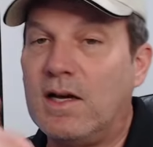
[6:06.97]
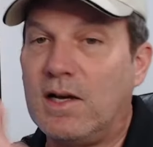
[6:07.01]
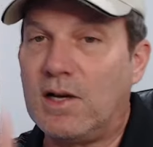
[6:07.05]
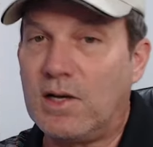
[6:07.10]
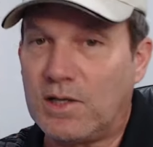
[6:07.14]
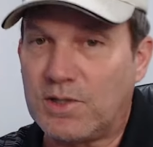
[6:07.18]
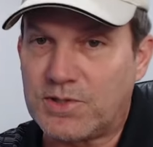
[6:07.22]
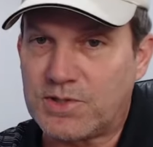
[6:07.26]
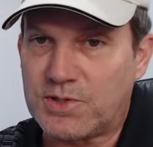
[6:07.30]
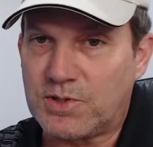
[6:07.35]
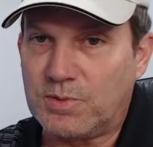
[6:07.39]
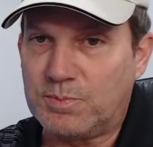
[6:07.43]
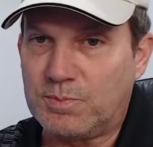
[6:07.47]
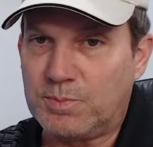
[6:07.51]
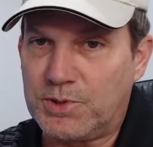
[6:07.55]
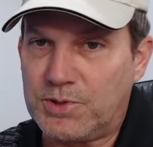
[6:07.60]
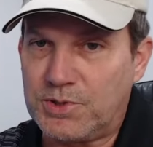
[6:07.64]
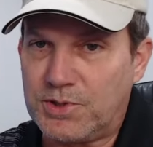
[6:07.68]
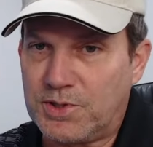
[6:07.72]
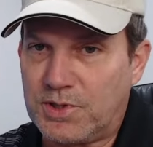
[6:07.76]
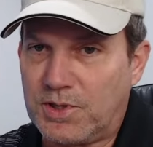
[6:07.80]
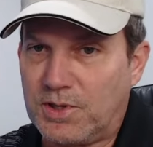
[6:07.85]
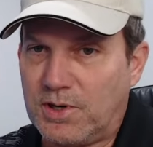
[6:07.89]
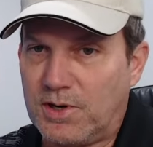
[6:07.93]
Also,
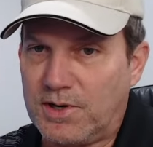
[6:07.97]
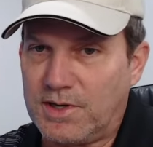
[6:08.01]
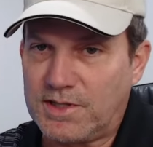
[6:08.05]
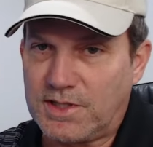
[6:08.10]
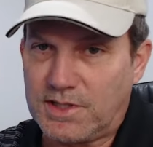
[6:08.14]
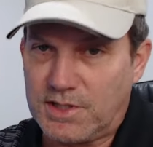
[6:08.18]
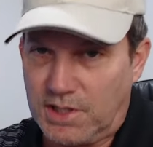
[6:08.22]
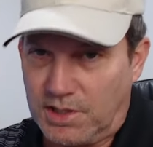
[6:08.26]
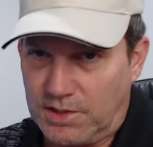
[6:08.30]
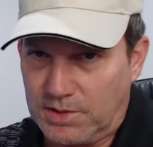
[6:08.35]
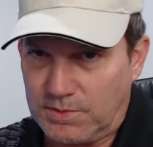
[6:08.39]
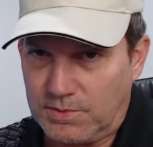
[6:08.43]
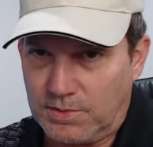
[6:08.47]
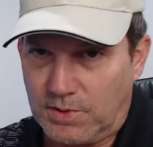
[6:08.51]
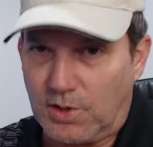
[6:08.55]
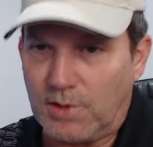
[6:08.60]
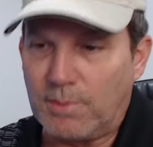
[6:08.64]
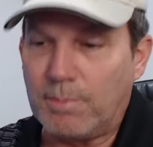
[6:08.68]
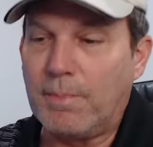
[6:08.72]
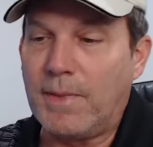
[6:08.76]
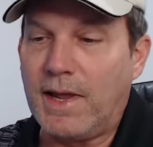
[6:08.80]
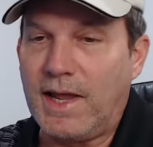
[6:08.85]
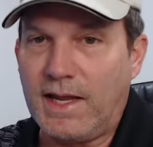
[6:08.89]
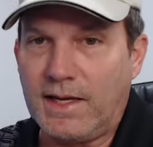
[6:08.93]
put your car in tow
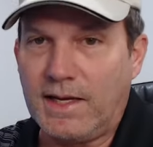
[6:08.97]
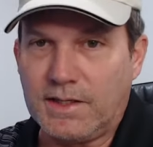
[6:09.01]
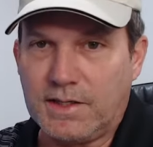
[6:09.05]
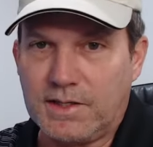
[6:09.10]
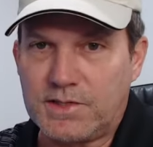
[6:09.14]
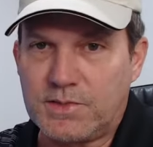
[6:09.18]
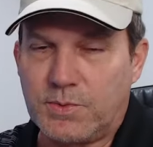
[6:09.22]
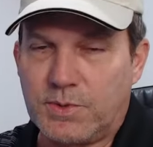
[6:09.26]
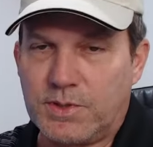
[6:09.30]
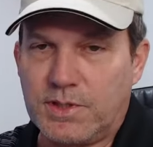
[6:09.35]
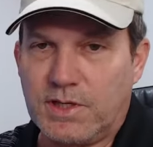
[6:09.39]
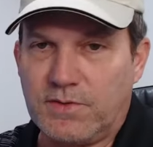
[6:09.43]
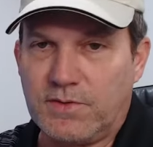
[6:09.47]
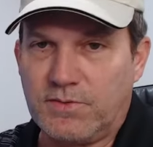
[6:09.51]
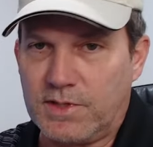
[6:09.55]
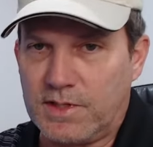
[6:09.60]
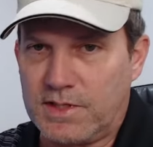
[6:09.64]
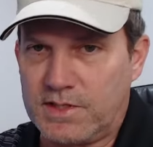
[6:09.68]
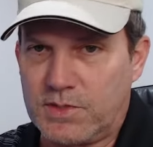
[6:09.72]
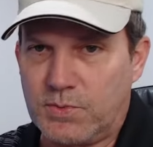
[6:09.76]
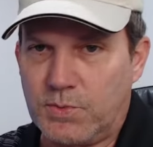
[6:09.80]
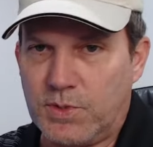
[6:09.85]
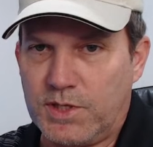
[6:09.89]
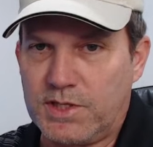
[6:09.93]
or maintenance, whatever
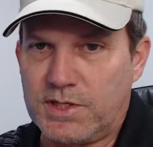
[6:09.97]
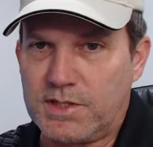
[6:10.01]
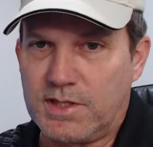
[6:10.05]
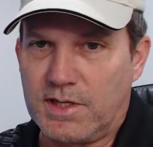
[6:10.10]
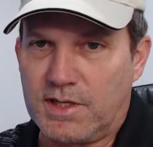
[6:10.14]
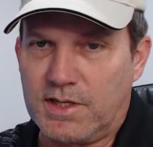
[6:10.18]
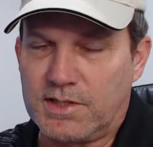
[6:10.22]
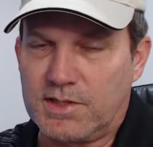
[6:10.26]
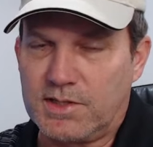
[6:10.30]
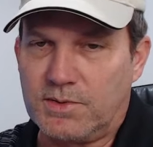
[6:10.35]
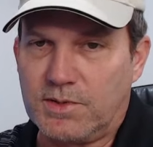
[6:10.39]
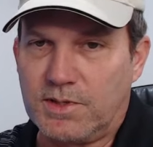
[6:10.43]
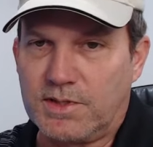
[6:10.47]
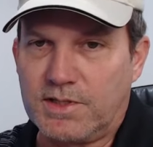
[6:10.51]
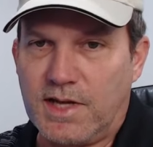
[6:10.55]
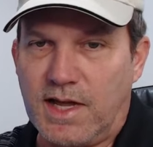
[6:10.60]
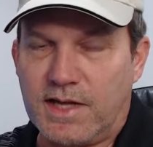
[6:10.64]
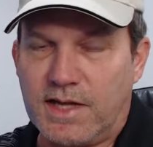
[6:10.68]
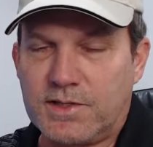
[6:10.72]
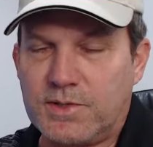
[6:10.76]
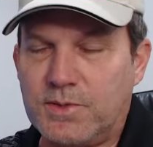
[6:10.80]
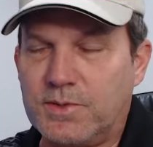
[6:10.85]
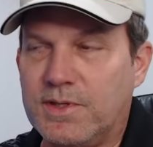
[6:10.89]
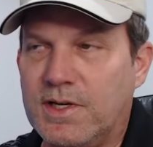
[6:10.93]
the switch says on
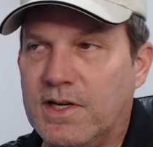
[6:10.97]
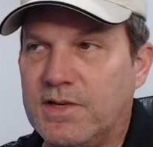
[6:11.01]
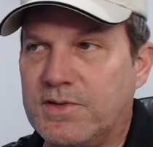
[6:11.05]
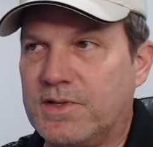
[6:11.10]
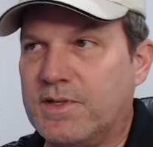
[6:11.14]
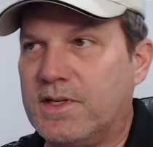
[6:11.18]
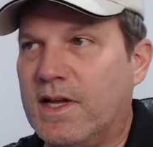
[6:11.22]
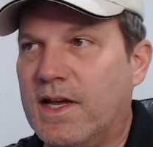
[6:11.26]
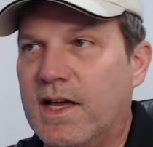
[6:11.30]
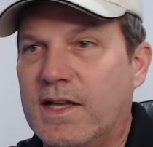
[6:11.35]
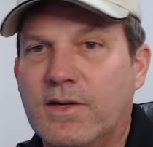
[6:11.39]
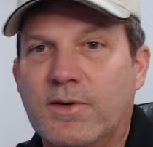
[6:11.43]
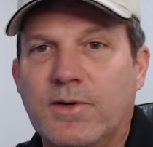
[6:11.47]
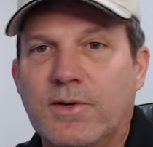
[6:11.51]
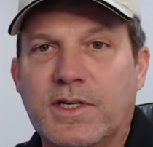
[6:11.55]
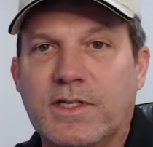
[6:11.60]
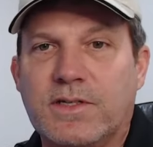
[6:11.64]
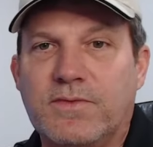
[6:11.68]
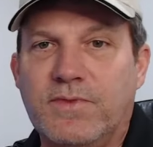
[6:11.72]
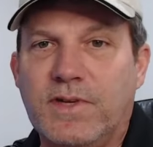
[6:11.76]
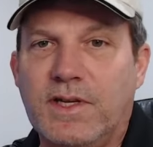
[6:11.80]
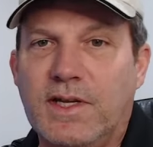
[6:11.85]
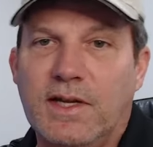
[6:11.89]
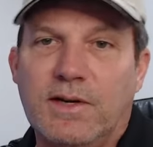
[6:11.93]
a 2009
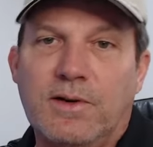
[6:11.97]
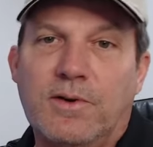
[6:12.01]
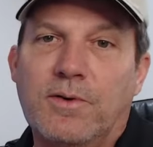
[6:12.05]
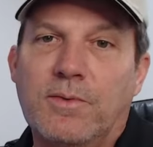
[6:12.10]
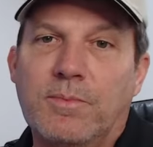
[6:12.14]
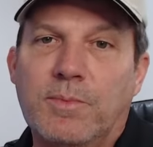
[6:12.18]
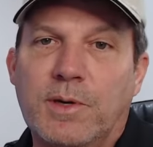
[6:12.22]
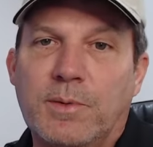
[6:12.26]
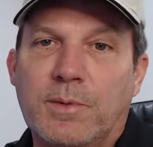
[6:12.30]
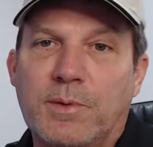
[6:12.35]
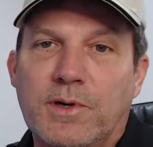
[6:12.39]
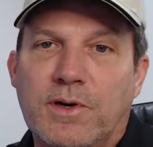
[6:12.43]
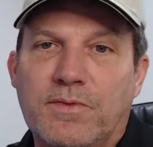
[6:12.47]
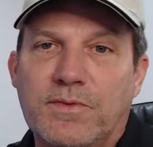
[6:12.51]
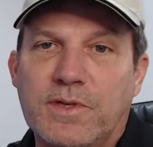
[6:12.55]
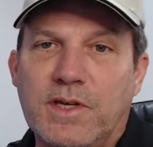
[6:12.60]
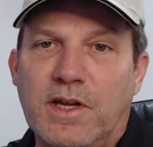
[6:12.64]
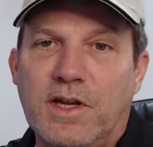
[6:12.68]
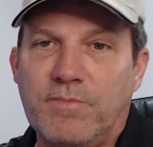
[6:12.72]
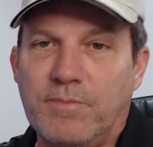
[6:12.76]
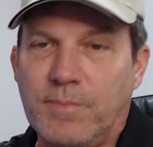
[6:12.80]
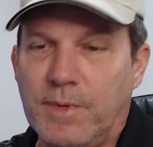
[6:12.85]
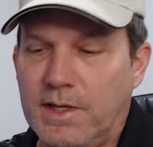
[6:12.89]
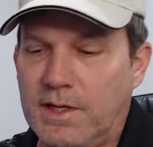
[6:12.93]
RXV. I don't remember off the
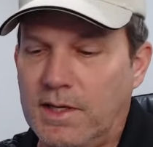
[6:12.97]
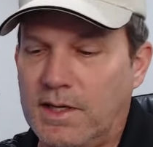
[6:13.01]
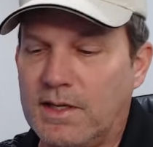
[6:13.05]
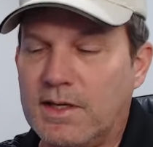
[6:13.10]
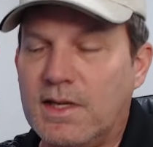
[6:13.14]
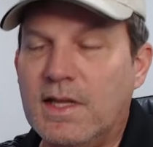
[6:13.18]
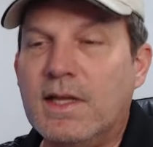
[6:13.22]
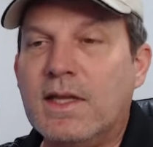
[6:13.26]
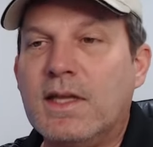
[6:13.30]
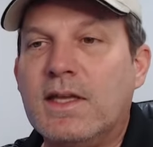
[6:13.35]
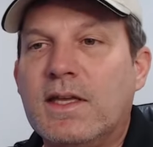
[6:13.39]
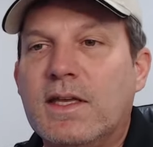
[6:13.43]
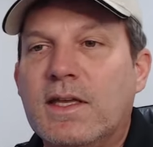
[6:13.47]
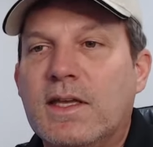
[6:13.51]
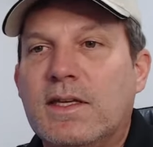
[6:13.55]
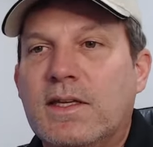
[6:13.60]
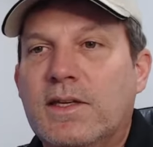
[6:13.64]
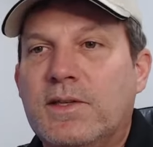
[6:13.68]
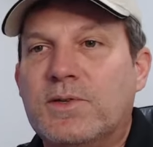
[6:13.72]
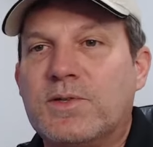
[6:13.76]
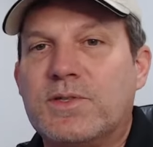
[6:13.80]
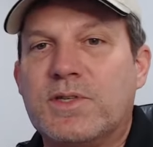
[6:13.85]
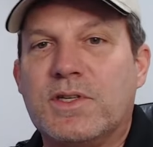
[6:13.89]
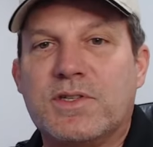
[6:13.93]
top of my head. It
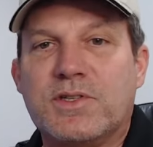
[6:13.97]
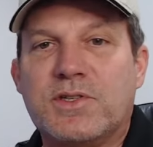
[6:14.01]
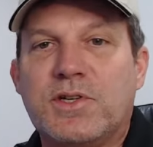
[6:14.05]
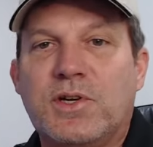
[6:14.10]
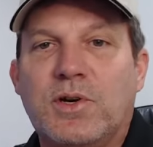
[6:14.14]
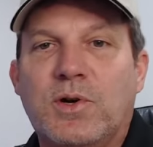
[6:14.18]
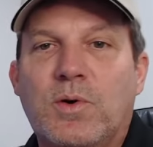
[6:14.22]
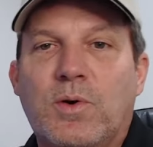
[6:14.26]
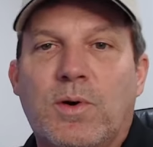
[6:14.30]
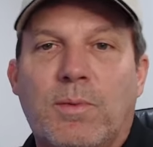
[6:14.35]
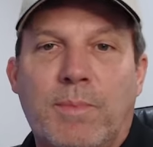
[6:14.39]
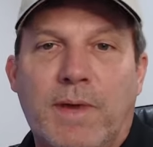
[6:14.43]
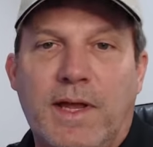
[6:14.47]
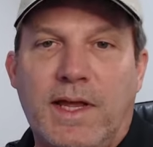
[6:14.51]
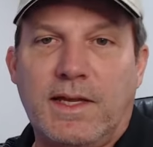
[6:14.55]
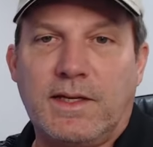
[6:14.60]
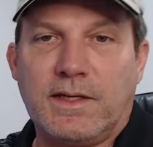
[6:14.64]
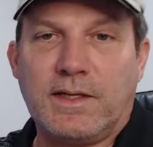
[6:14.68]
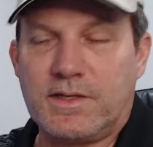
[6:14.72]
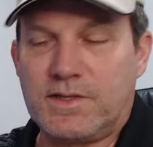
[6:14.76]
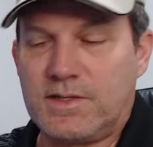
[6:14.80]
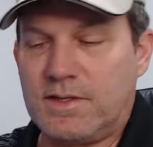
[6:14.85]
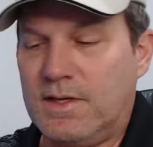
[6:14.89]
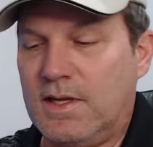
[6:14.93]
either says tow or
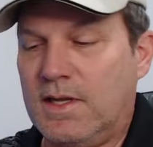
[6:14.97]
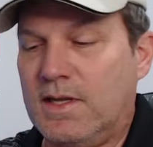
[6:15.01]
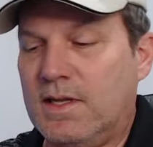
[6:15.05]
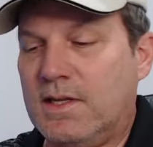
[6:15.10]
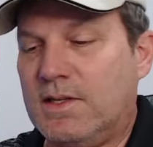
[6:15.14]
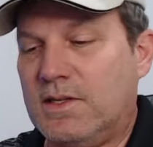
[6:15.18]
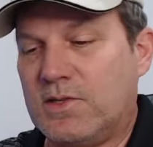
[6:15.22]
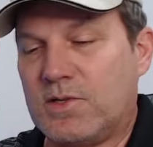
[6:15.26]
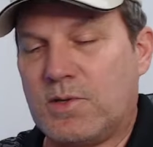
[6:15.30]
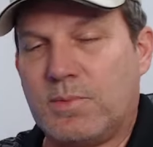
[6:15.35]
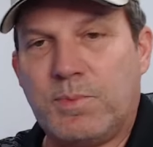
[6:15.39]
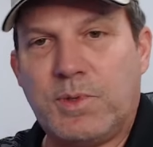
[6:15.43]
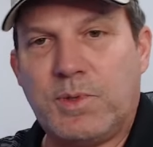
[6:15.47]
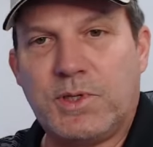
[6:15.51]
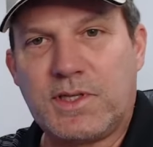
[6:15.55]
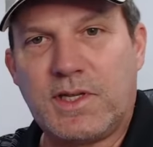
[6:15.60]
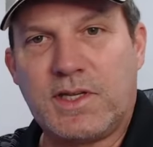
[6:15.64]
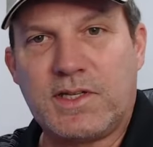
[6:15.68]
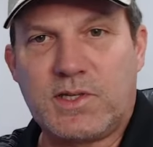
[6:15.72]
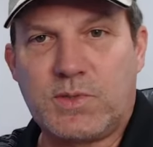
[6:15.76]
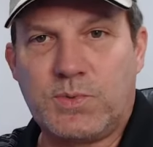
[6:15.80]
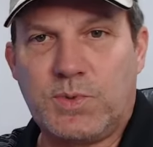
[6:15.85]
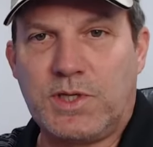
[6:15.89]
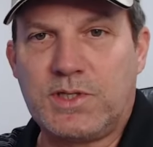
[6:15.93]
maintenance. So put
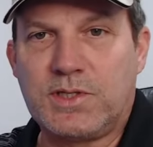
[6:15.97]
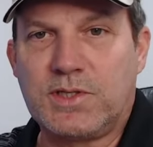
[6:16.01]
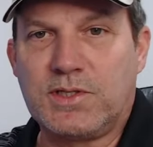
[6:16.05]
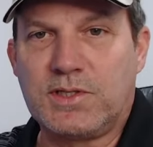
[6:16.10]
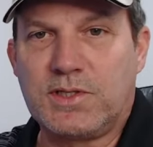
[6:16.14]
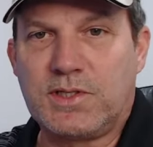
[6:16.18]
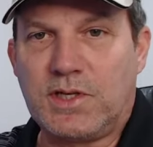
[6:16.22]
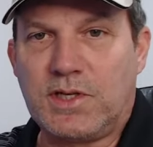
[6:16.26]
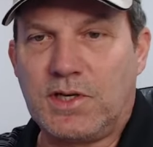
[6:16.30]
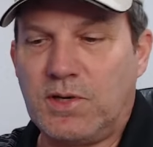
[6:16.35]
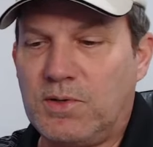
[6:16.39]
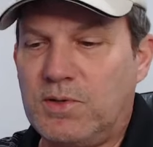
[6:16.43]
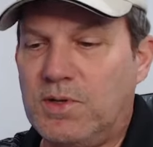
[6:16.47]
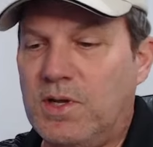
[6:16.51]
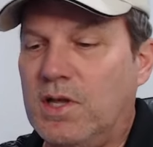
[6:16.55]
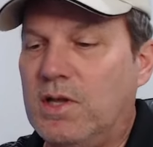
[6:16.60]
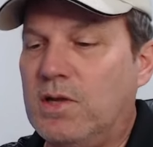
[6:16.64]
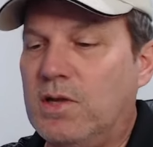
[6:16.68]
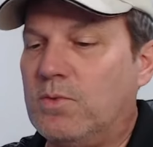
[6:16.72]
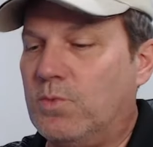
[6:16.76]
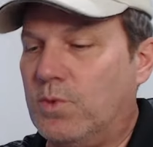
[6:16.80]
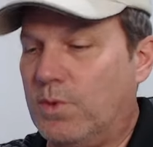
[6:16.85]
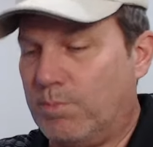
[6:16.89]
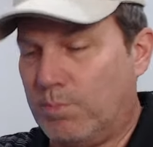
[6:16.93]
that switch in tow,
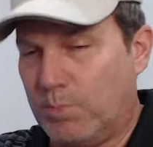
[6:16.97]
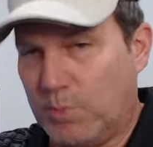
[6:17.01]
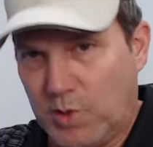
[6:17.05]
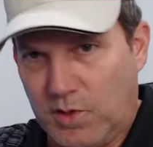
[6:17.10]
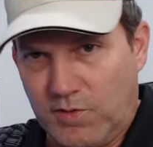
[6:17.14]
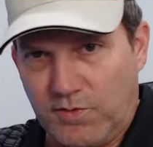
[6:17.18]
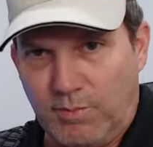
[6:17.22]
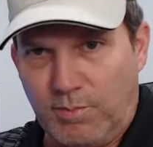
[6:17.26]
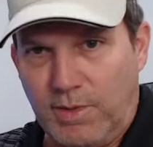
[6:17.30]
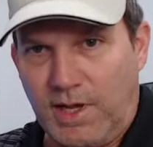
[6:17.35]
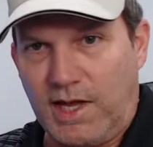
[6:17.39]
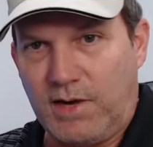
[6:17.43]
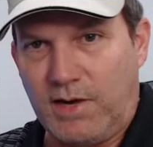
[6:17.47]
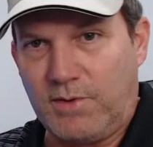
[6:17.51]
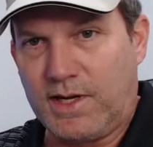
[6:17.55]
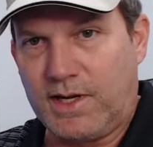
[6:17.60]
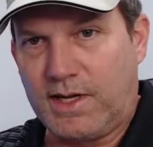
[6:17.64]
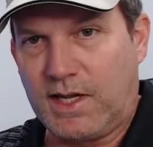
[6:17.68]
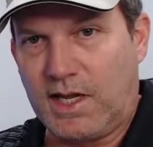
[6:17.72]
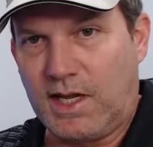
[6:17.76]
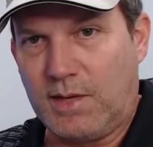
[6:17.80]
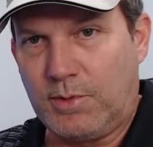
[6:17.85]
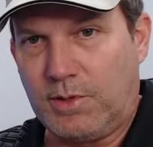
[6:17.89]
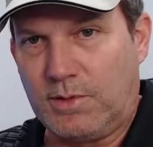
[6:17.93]
remove a battery
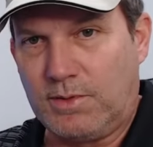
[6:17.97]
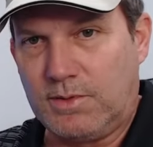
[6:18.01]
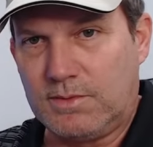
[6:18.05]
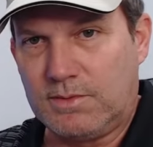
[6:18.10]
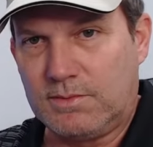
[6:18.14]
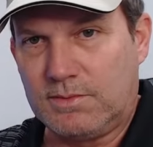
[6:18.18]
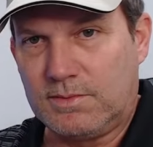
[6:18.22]
cable,